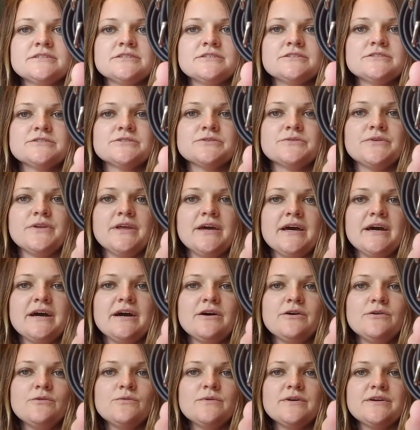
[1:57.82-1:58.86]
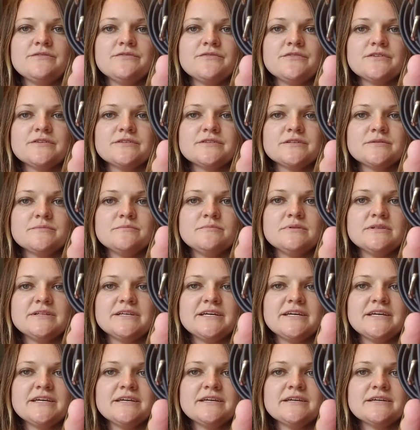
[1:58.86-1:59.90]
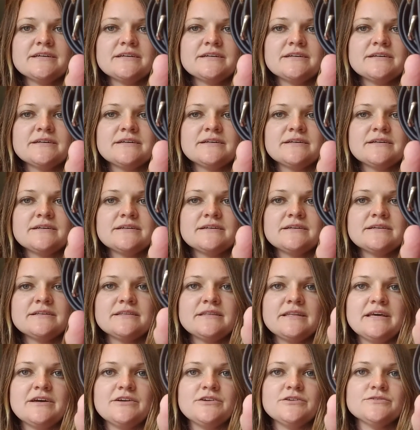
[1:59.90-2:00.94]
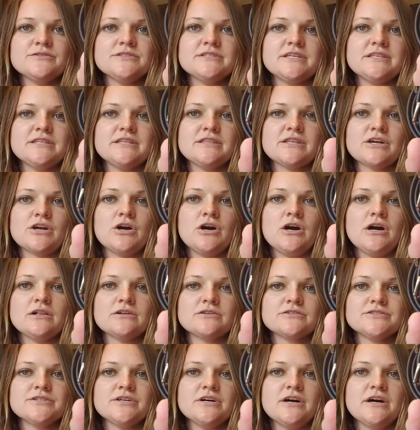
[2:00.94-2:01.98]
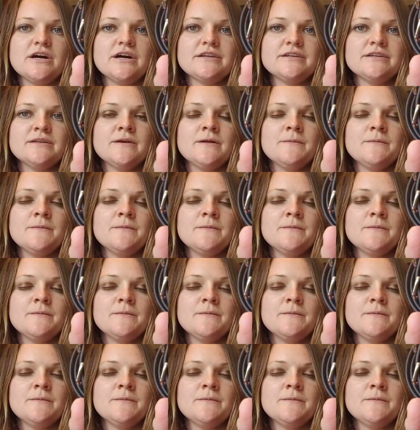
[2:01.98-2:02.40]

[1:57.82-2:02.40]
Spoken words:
So now, wait for it to blink. Now you'll see that the collar's on.